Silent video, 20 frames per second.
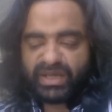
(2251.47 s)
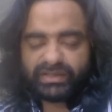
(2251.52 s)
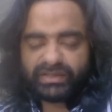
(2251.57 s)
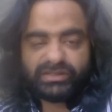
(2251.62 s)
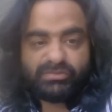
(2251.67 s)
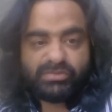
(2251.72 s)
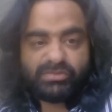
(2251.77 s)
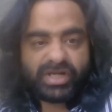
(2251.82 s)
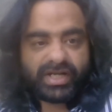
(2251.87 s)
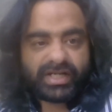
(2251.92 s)

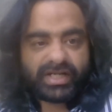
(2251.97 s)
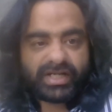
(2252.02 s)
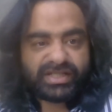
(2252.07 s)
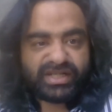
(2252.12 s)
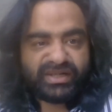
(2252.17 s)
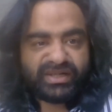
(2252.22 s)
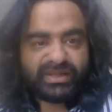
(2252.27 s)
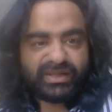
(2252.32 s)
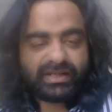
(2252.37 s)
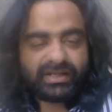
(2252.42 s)
at the
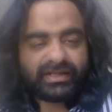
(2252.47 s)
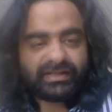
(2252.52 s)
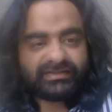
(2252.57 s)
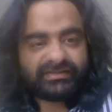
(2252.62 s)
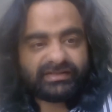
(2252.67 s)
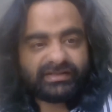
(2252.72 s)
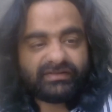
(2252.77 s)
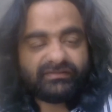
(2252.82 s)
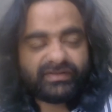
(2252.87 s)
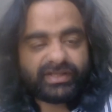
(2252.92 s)
British
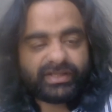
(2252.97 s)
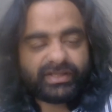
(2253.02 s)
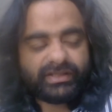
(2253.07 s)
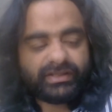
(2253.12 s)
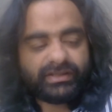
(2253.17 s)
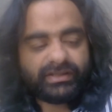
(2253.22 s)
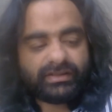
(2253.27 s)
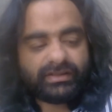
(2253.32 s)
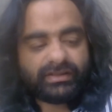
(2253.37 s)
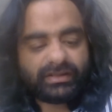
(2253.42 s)
Antarctic
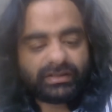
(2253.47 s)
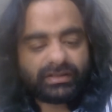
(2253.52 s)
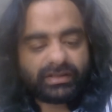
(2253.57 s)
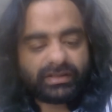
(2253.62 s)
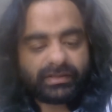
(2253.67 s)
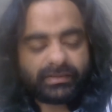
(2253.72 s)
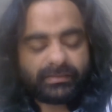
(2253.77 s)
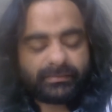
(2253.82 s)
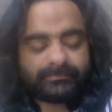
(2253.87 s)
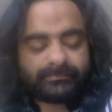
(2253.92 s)
Survey
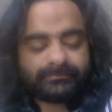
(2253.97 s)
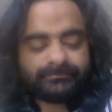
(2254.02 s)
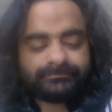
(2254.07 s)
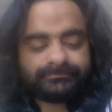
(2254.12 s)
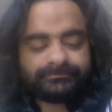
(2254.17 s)
in